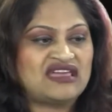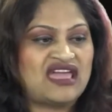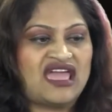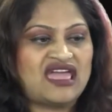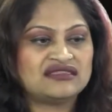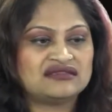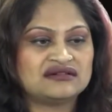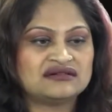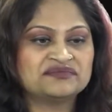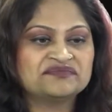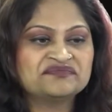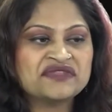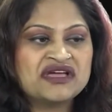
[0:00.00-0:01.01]
they
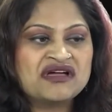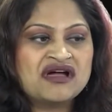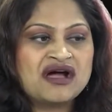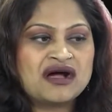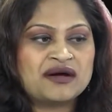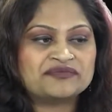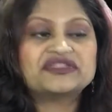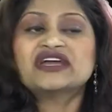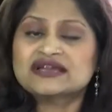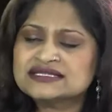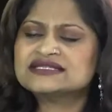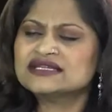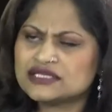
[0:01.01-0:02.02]
either uh, they're
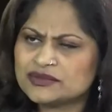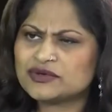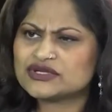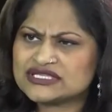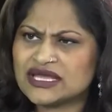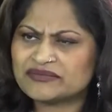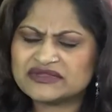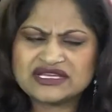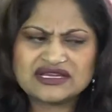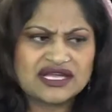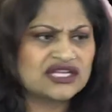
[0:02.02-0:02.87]
concerned about something.